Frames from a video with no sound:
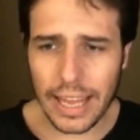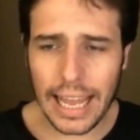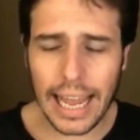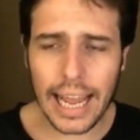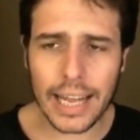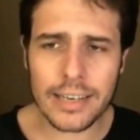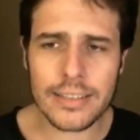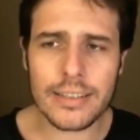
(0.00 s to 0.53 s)

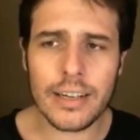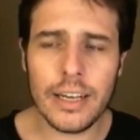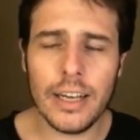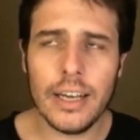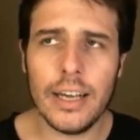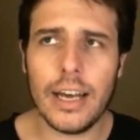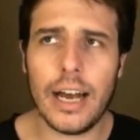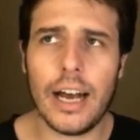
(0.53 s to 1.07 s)
And
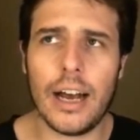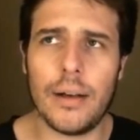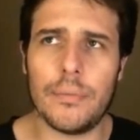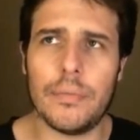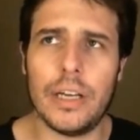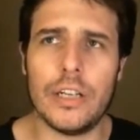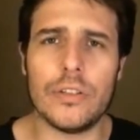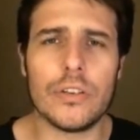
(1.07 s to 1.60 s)

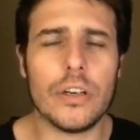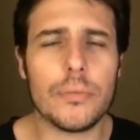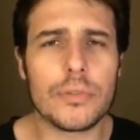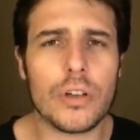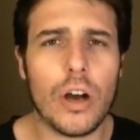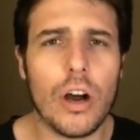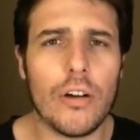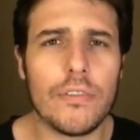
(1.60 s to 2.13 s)
in terms
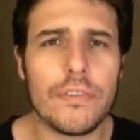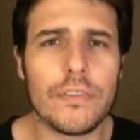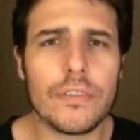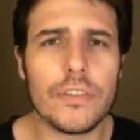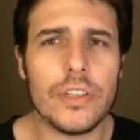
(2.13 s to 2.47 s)
of